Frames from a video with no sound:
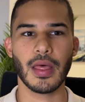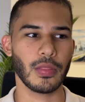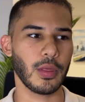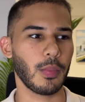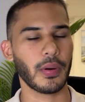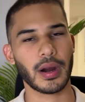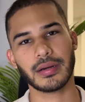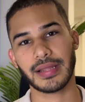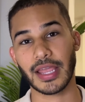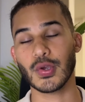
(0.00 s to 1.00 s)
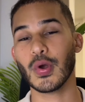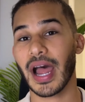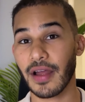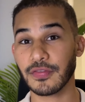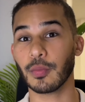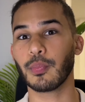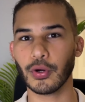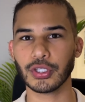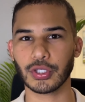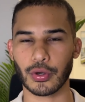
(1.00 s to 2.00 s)
The part that you have to
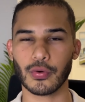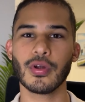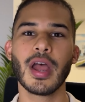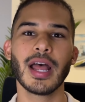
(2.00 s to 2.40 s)
push through